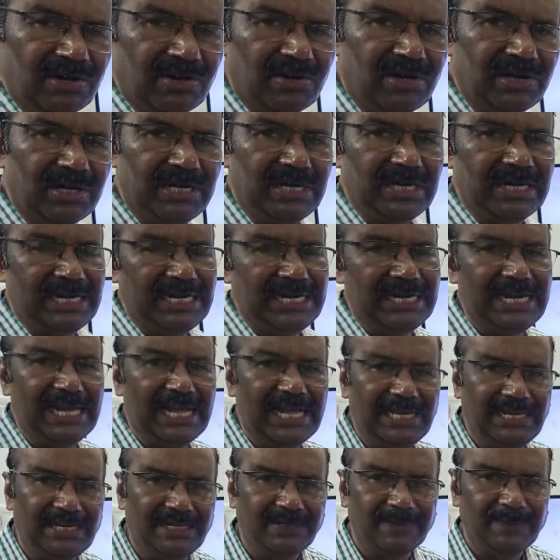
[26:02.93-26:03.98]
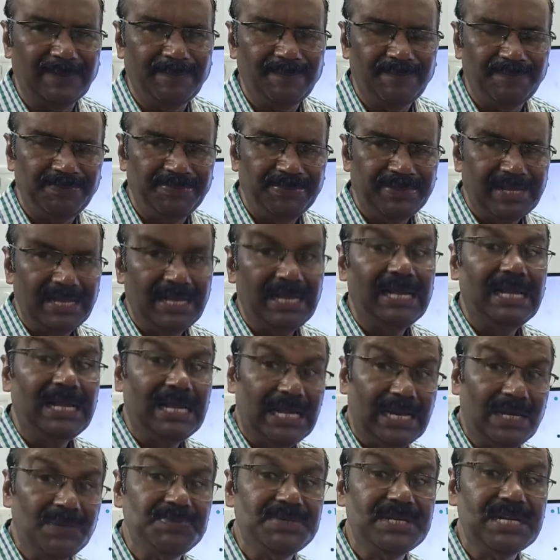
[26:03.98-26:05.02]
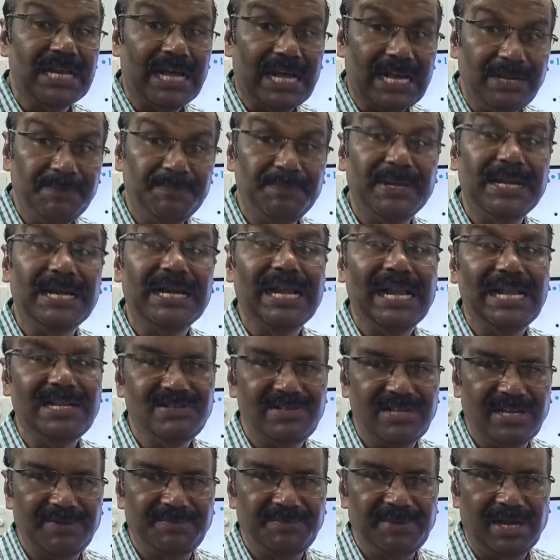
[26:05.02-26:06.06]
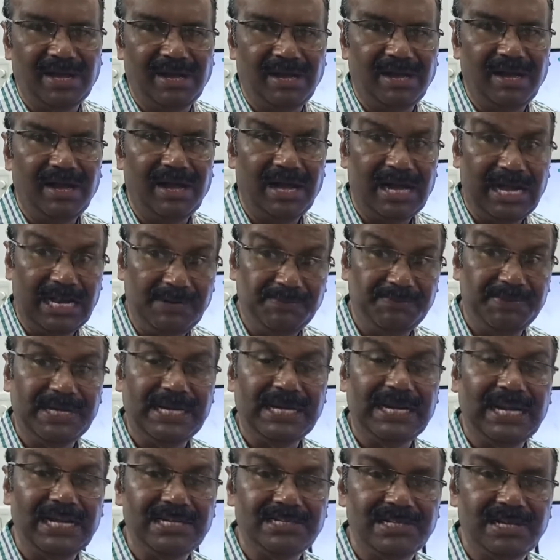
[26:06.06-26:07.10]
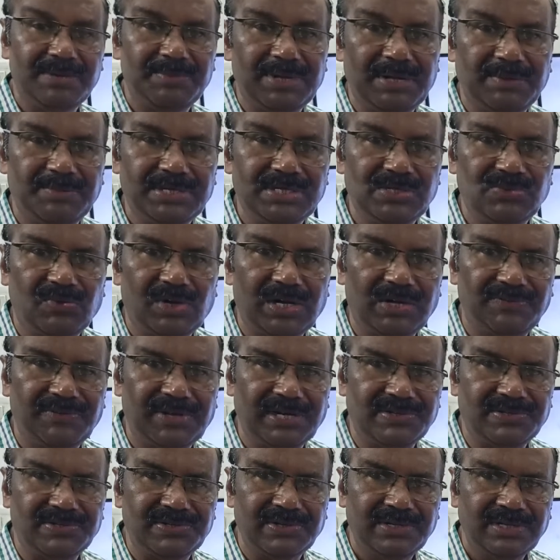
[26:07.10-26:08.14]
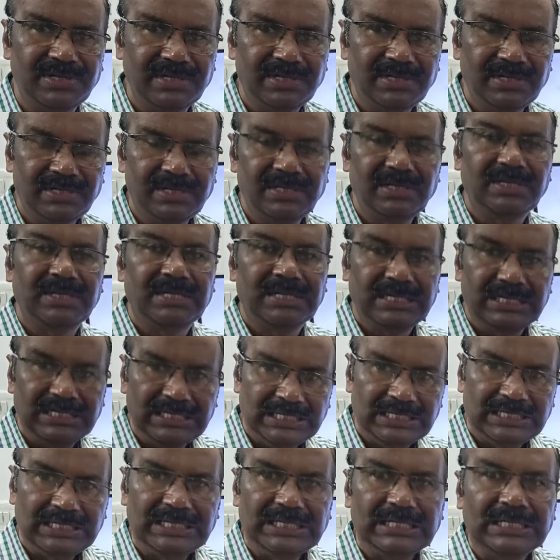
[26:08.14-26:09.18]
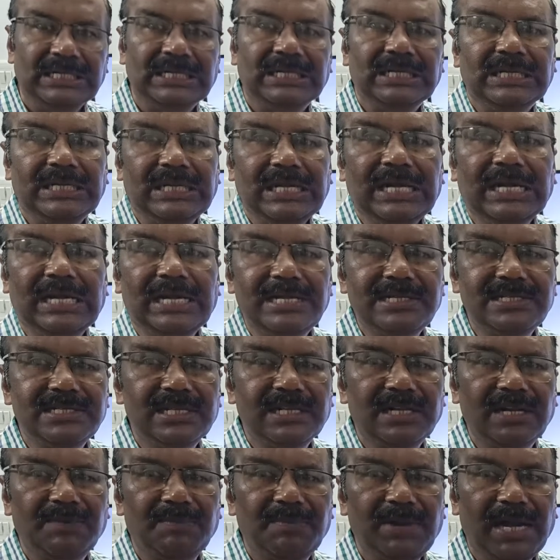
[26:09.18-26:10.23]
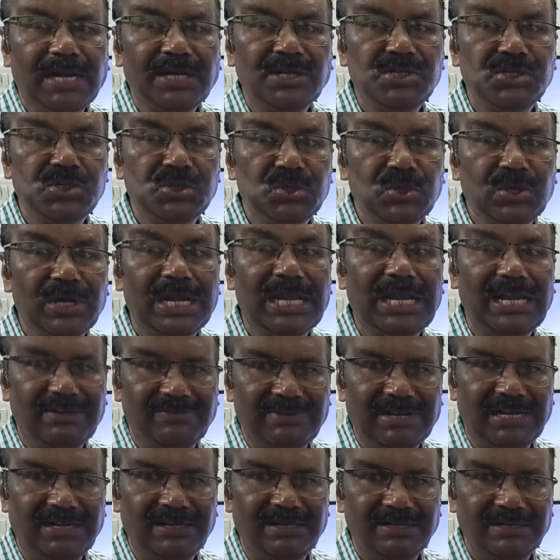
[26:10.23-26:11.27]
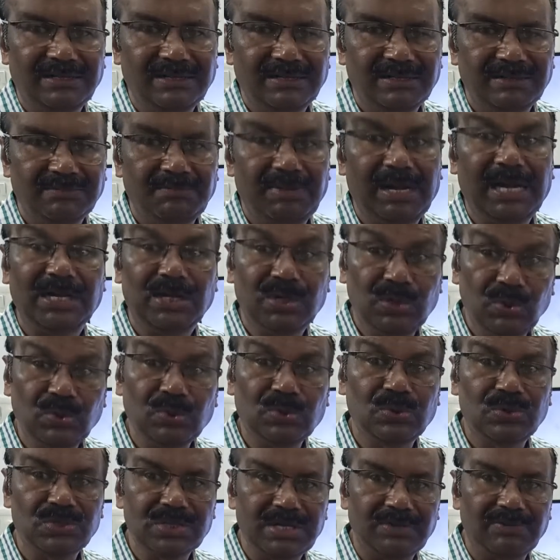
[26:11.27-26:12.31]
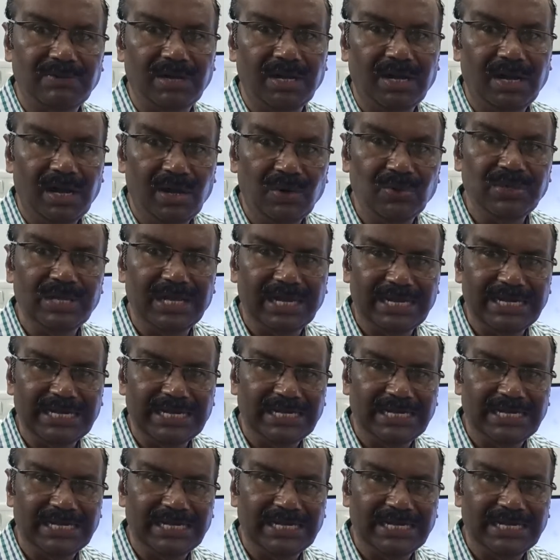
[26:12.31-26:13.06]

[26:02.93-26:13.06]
or adenylyl helps in hyperglycemia. Hyperglycemia means what, friends? Increasing the blood sugar level, blood glucose level. How they are